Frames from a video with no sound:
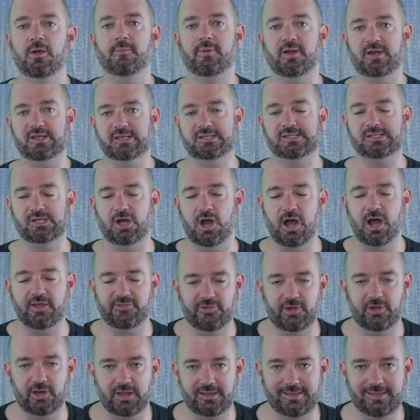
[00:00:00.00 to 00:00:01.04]
but I
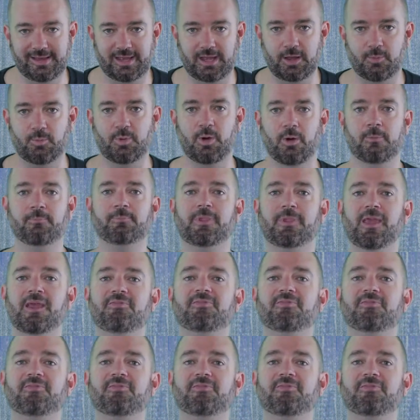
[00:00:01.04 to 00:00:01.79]
certainly think it will.